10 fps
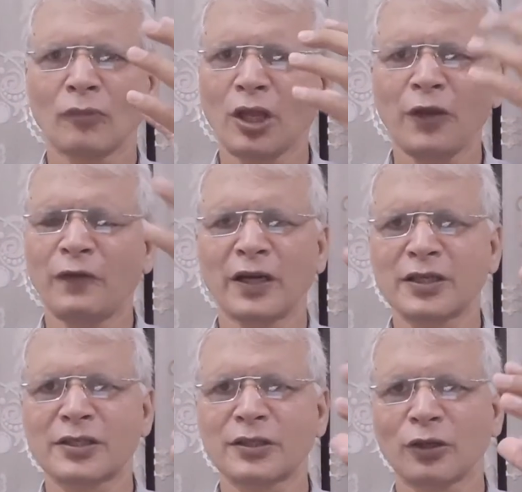
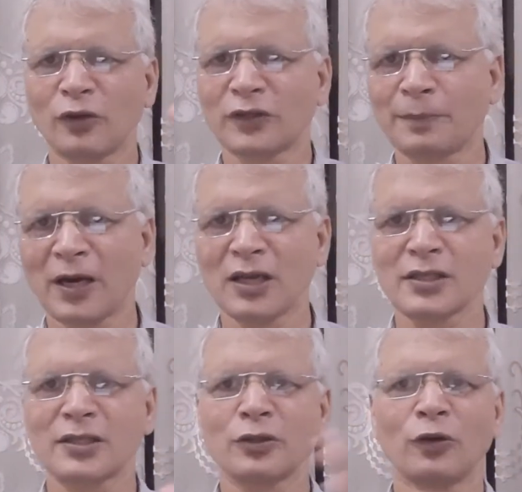events of the
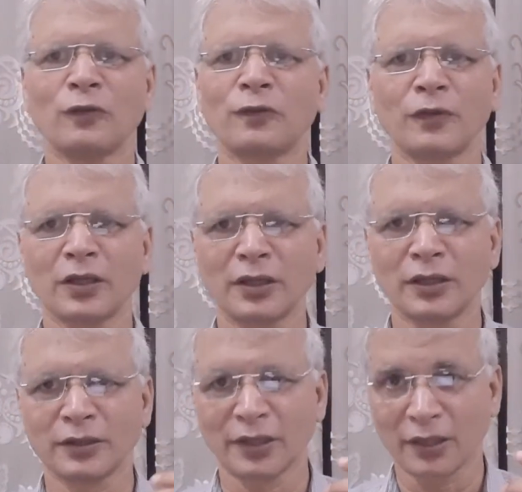past, of
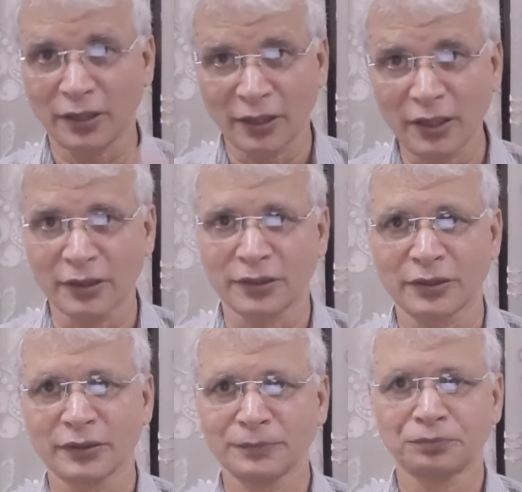the
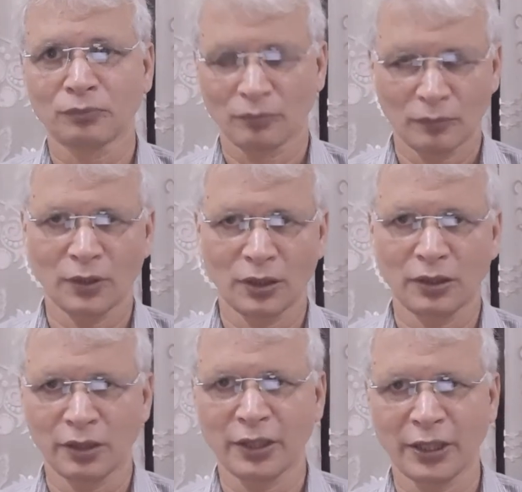current
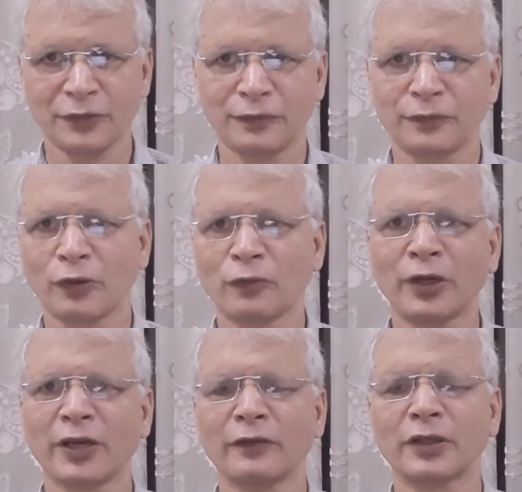life or
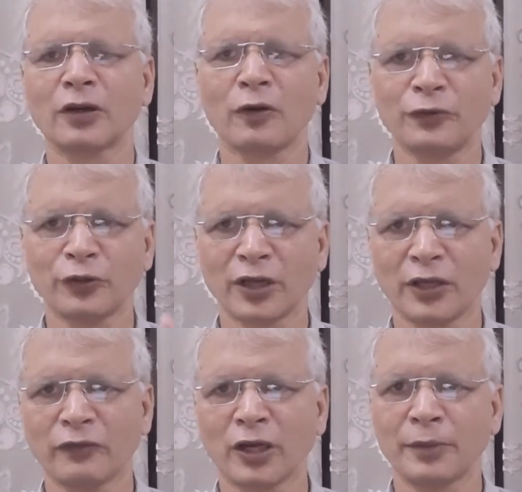whatever, of your
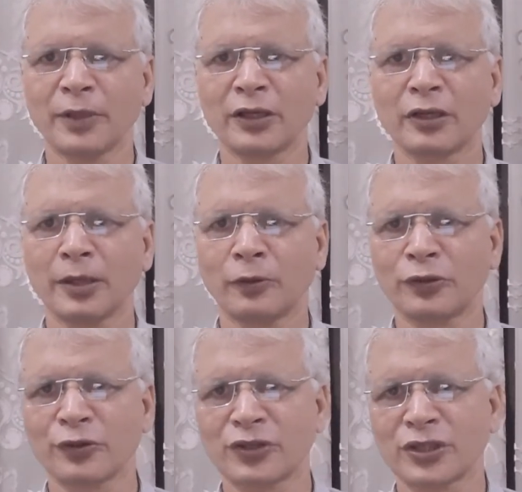environment,
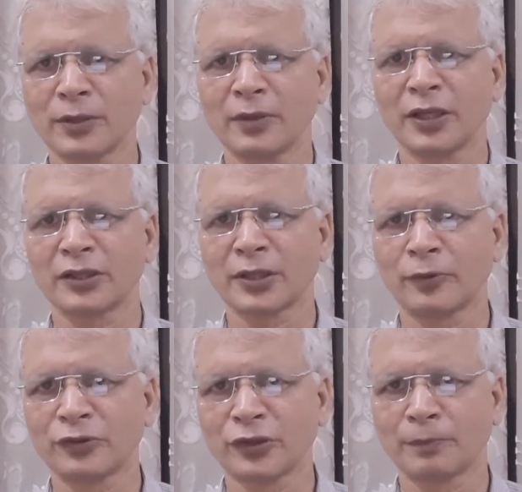about your siblings,
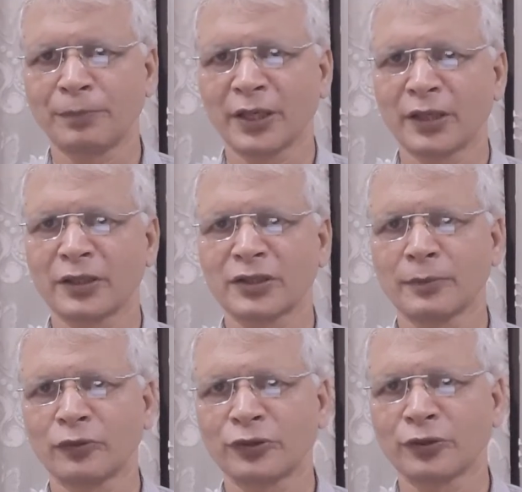about your parents,
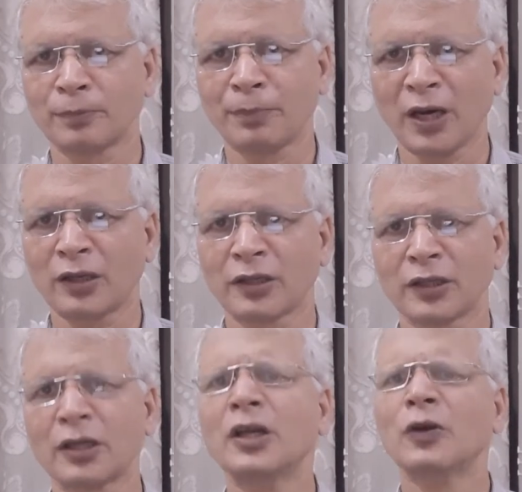about your
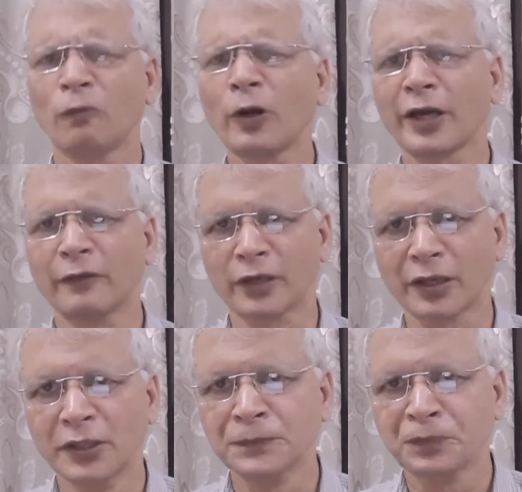partner, whatever.
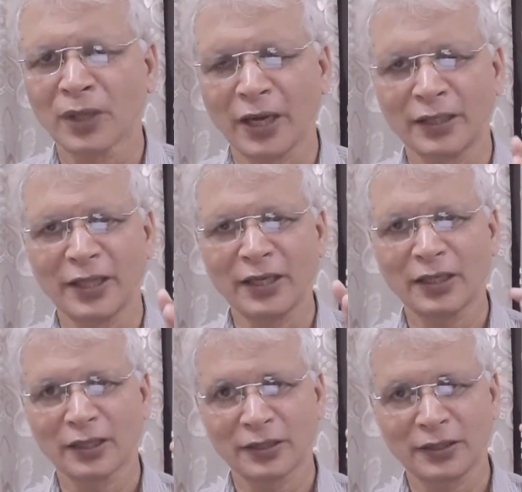And
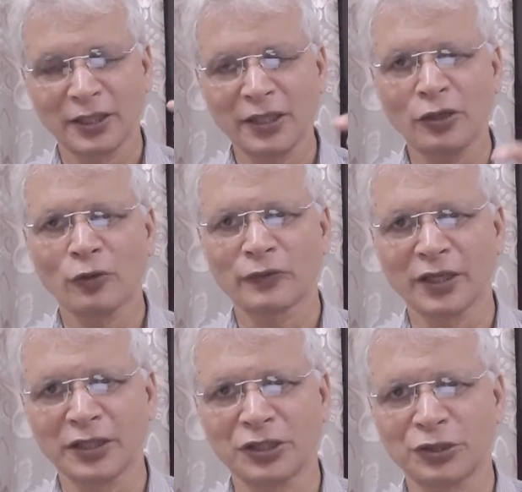then think of
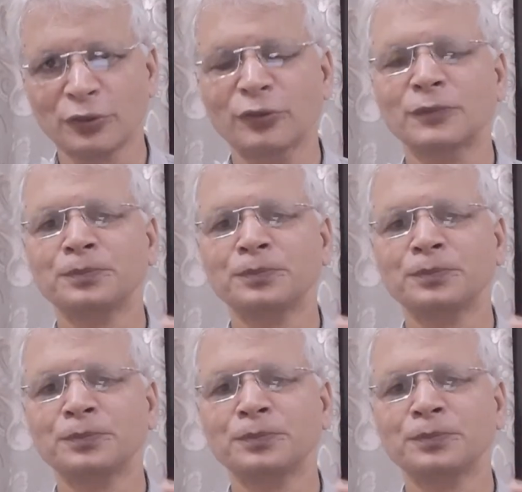the issue